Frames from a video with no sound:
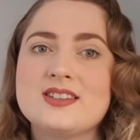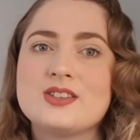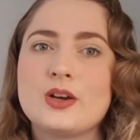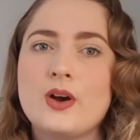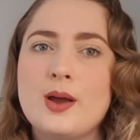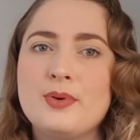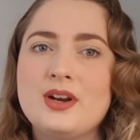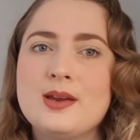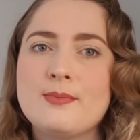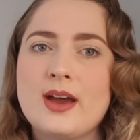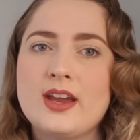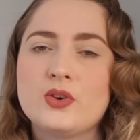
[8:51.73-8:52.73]
So I put it in
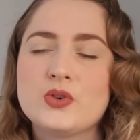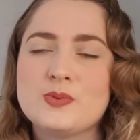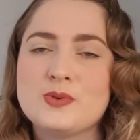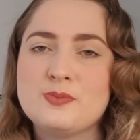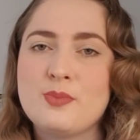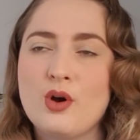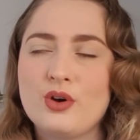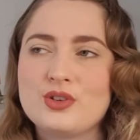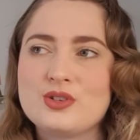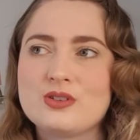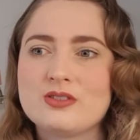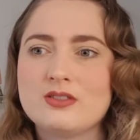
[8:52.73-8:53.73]
my Christmas
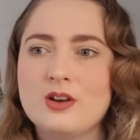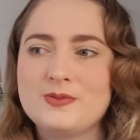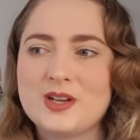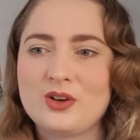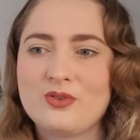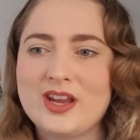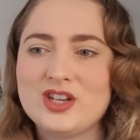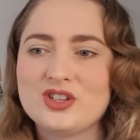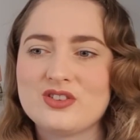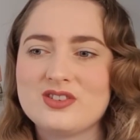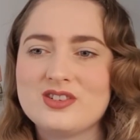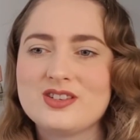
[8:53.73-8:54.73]
box of
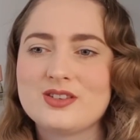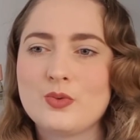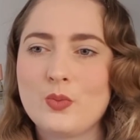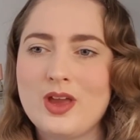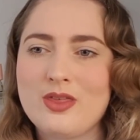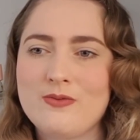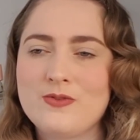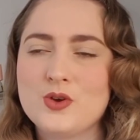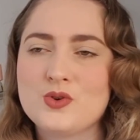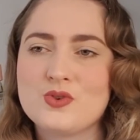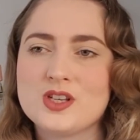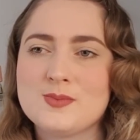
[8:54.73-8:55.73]
decorations with a few
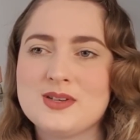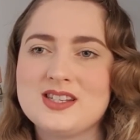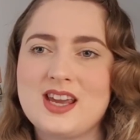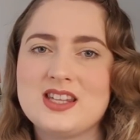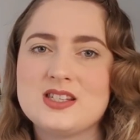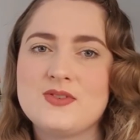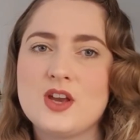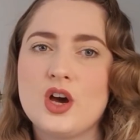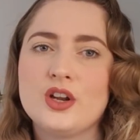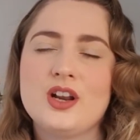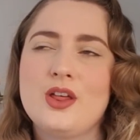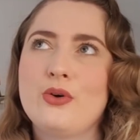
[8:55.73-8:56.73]
Christmas skeins of
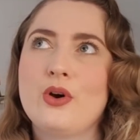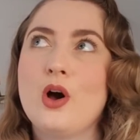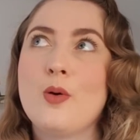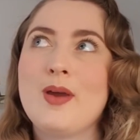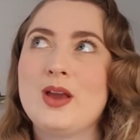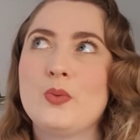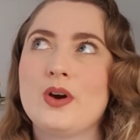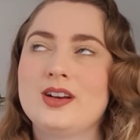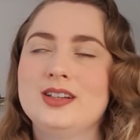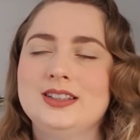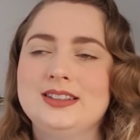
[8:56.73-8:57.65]
yarn, and I thought, oh, I'll make one